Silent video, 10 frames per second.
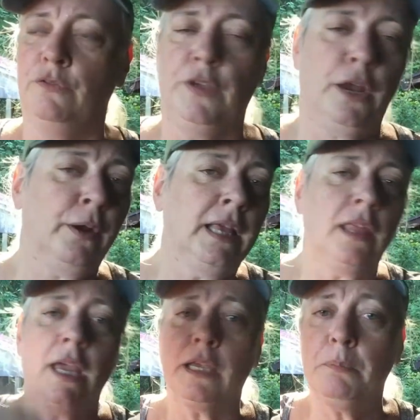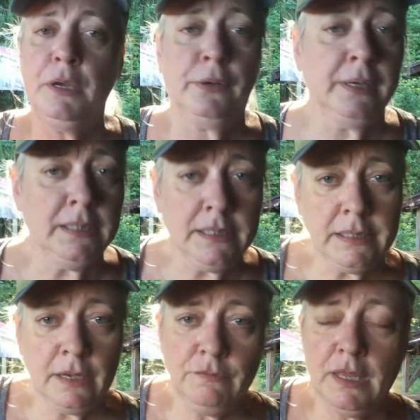fairy-like appearance of